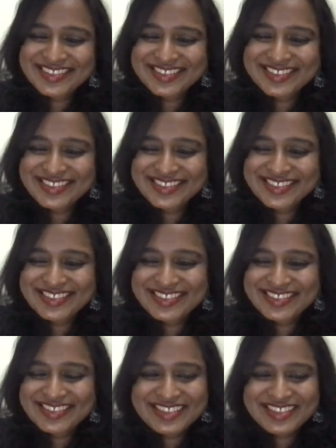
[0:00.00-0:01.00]

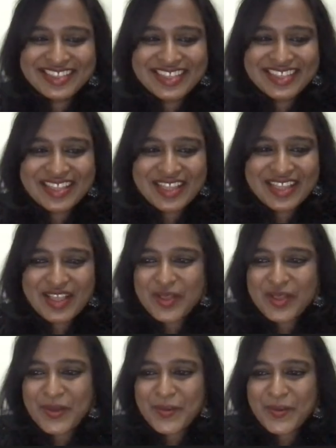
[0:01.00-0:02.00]

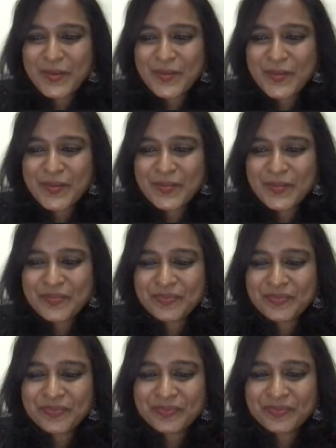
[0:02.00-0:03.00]

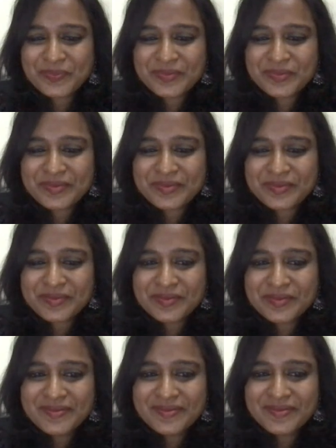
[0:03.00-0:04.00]

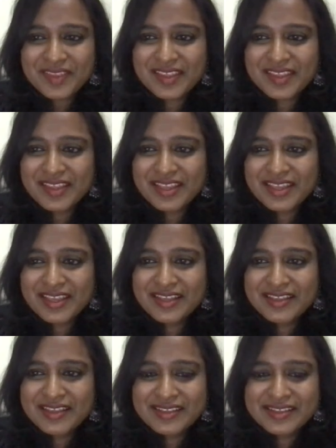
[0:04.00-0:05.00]

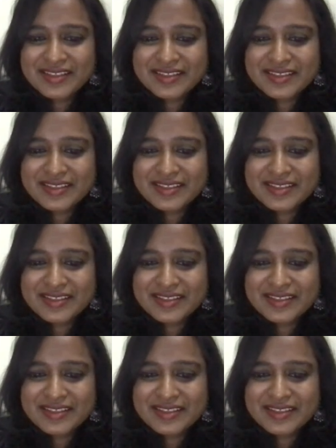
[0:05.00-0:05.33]
[no speech]